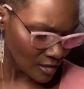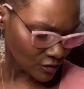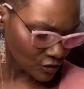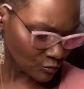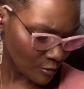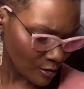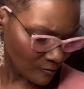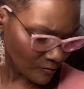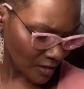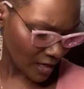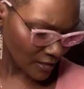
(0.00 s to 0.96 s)
12
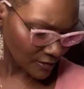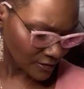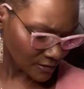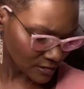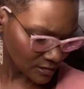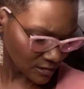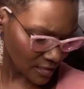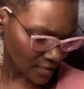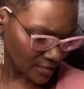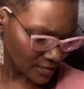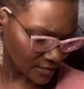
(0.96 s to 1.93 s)
dollars
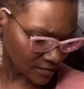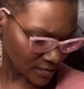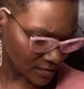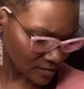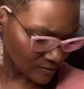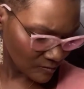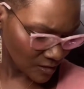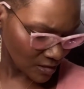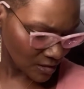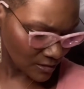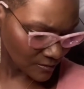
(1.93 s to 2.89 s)
and this is
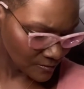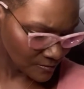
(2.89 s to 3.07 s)
vegan